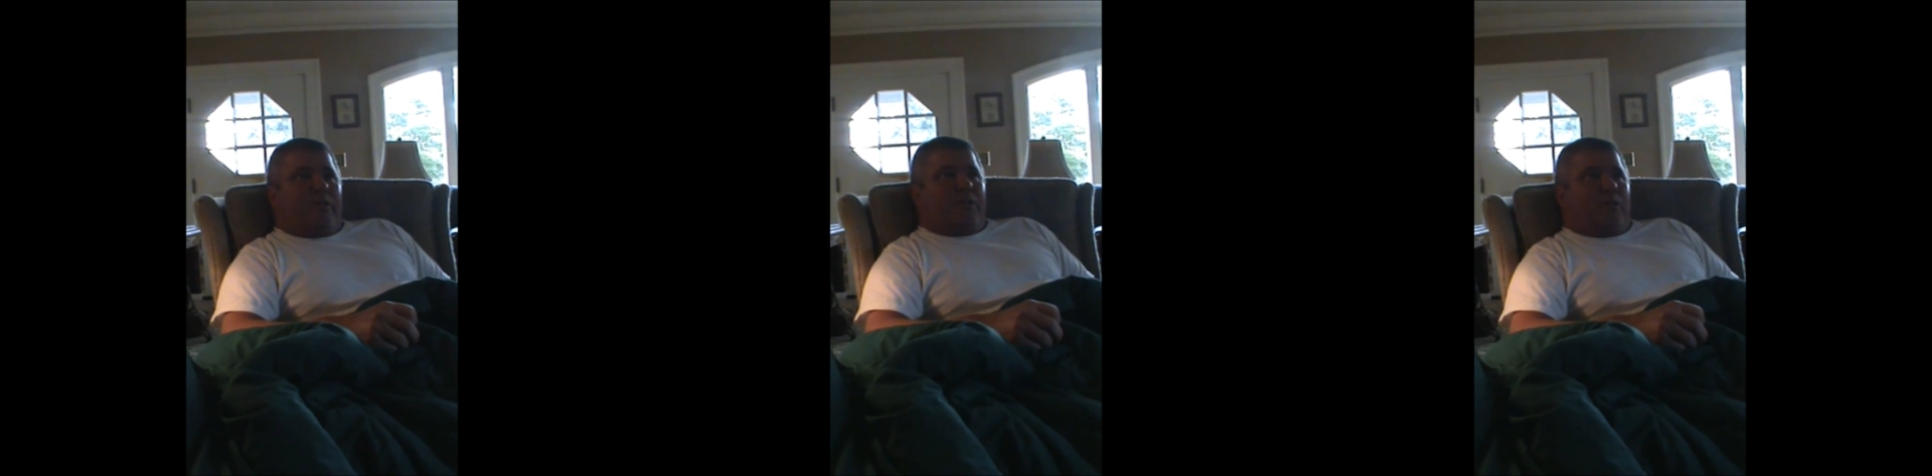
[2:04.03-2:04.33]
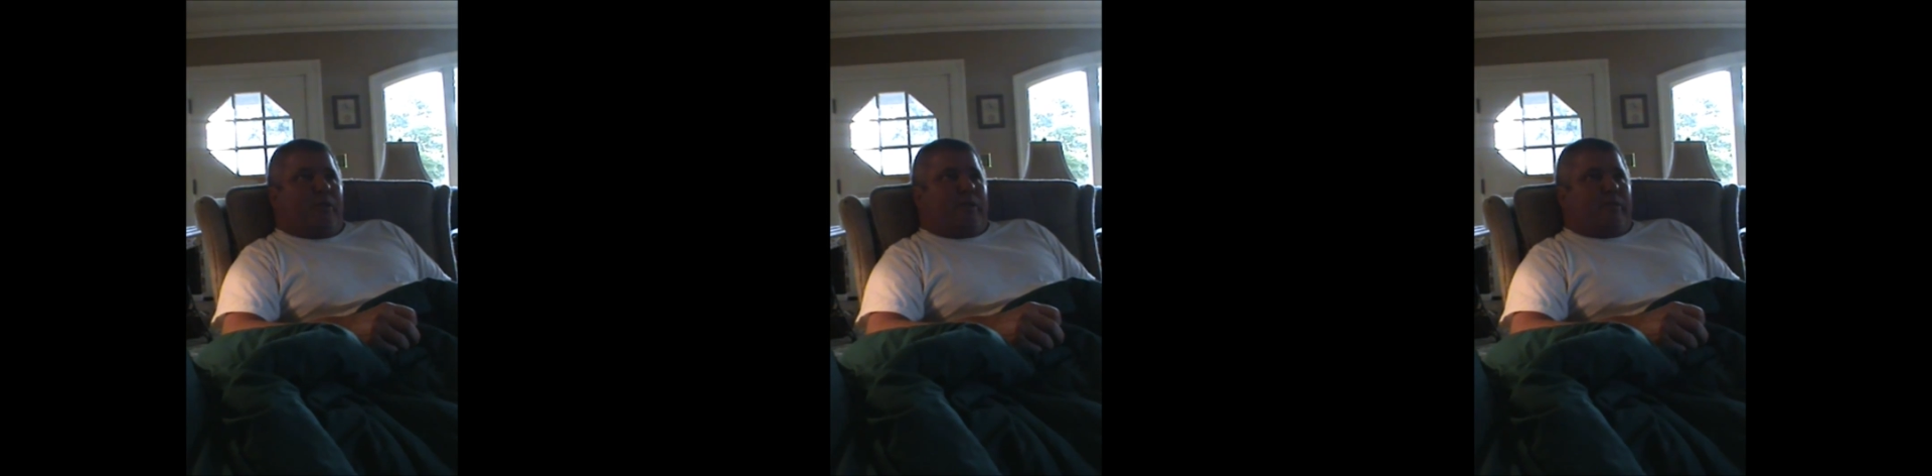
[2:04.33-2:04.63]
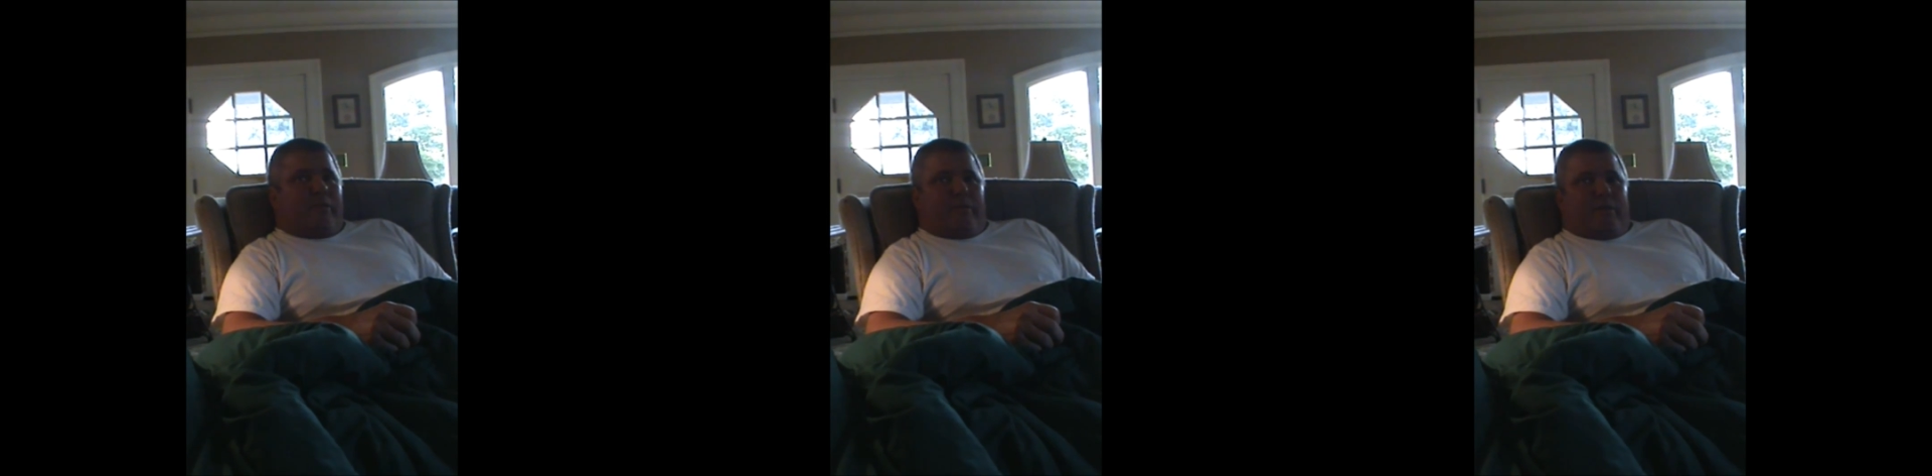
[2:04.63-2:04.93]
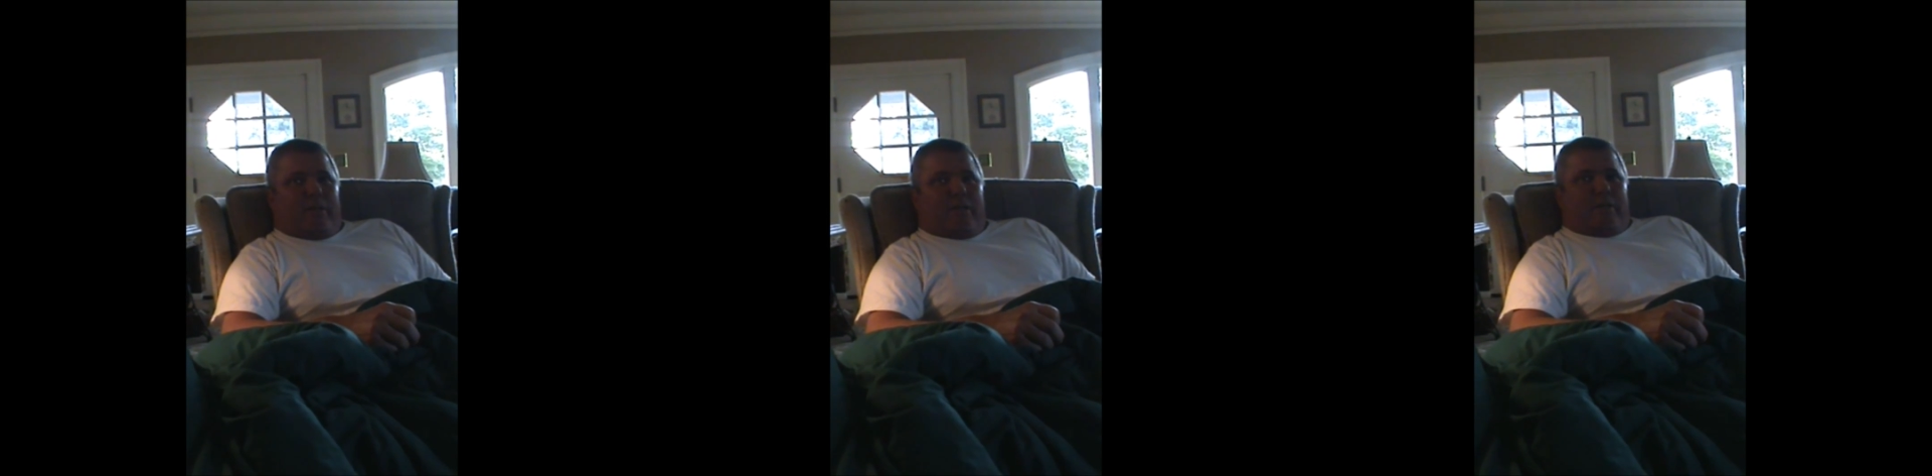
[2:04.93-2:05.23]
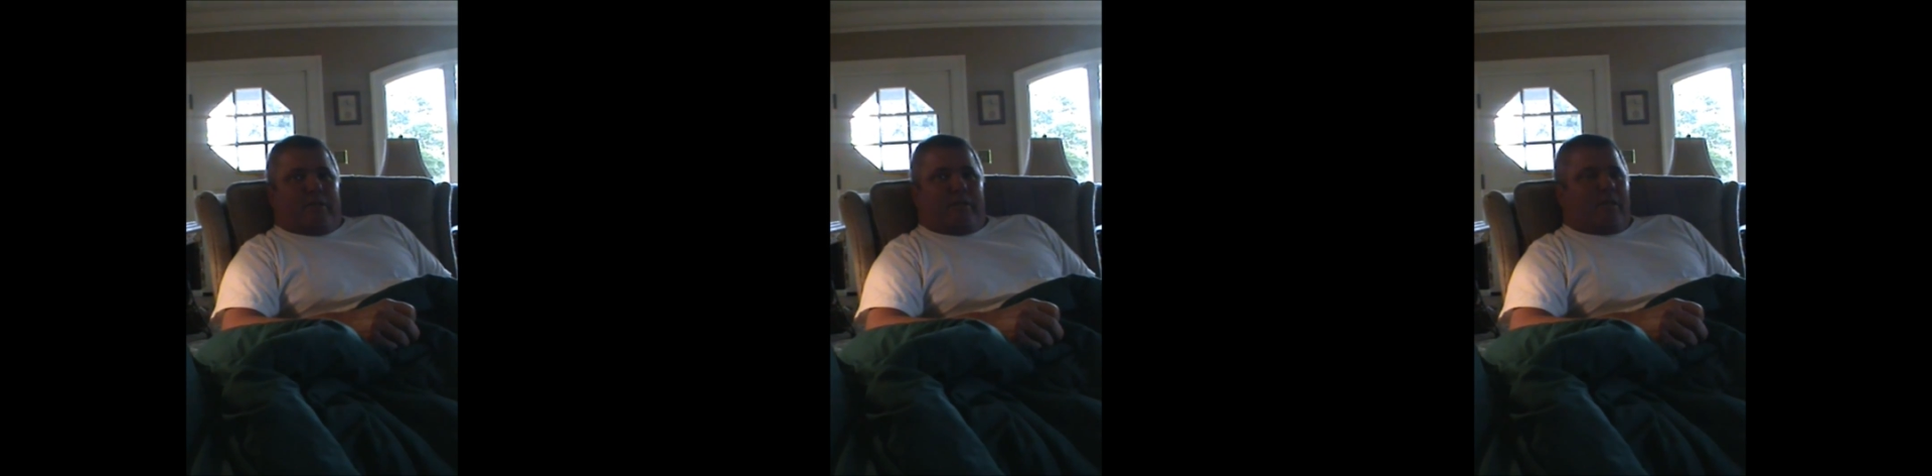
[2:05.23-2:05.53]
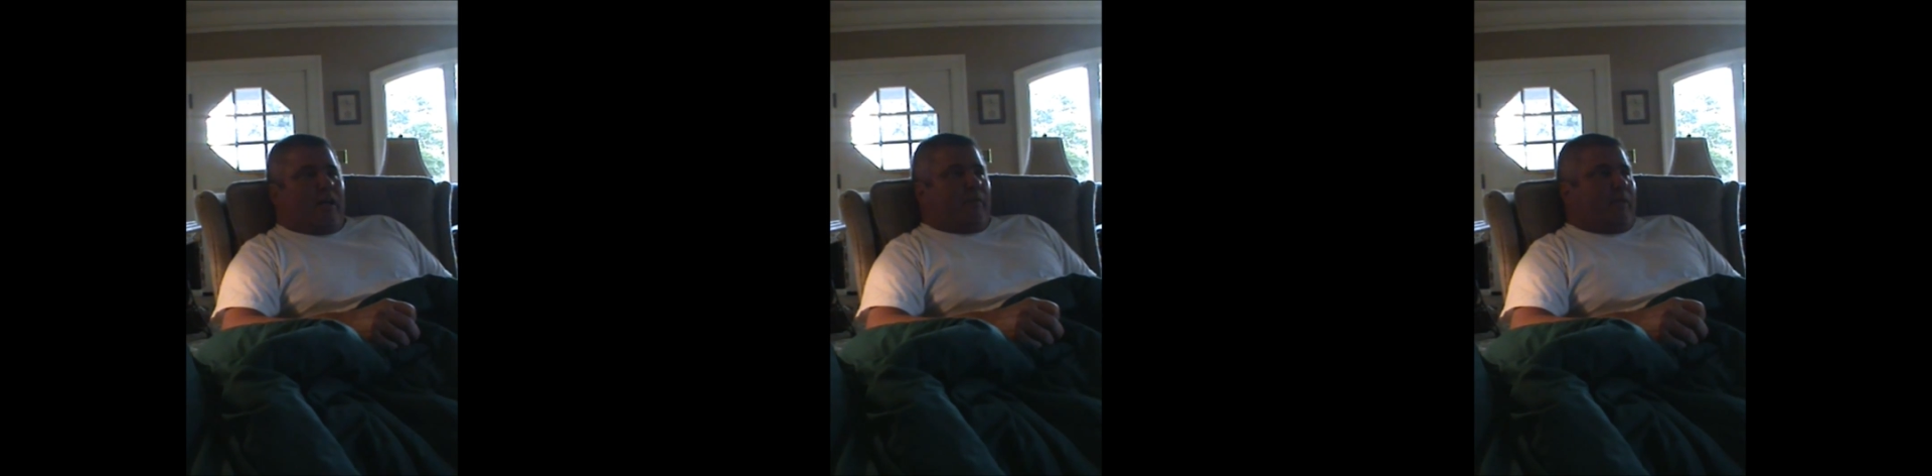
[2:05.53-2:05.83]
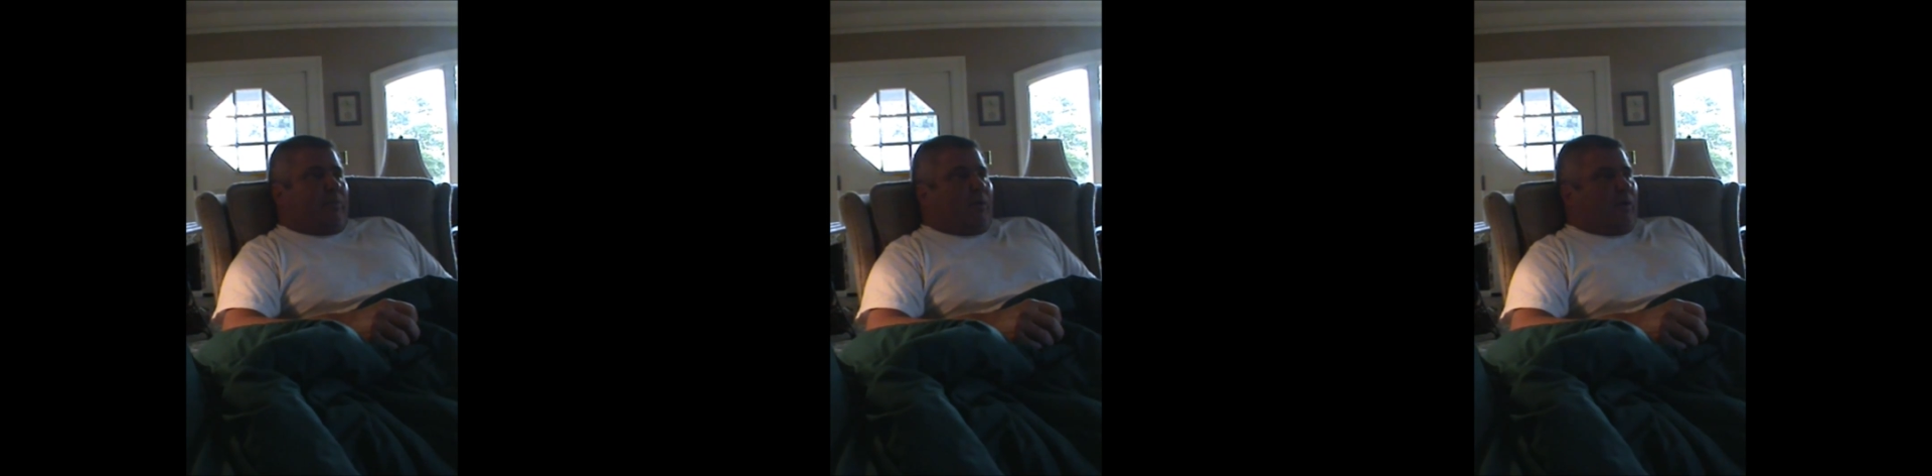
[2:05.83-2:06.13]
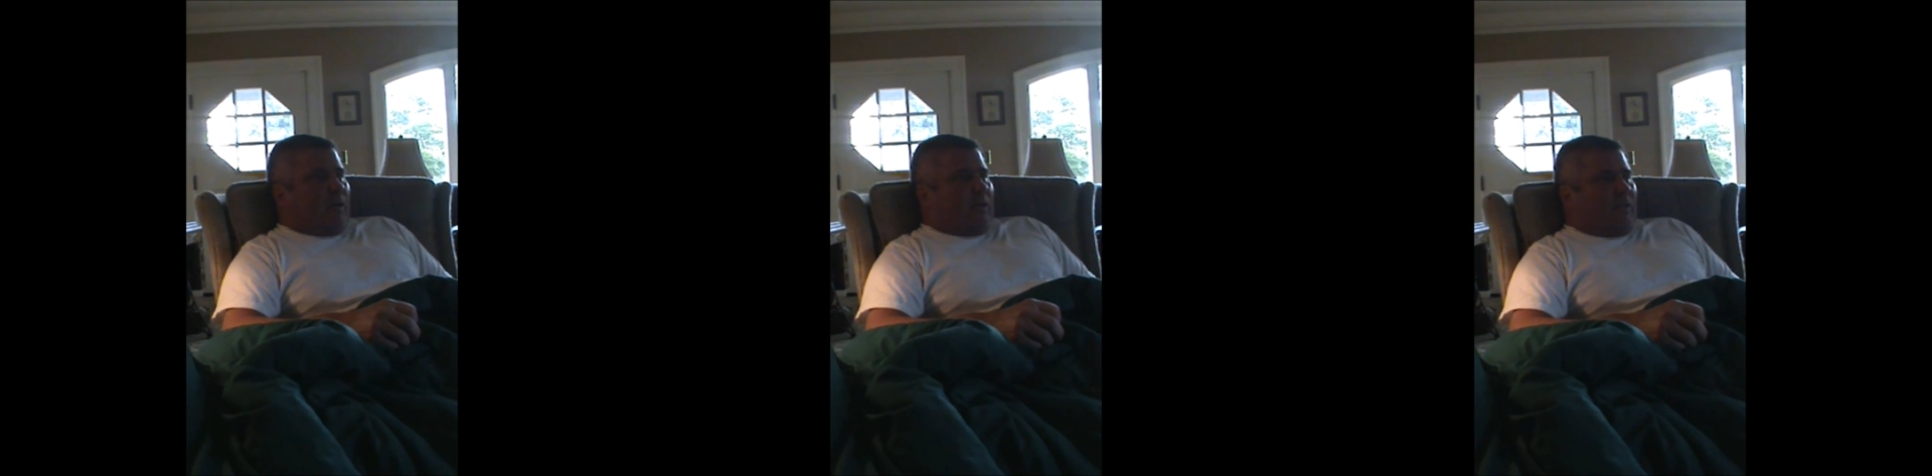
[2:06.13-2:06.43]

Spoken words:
enjoyed the time anymore.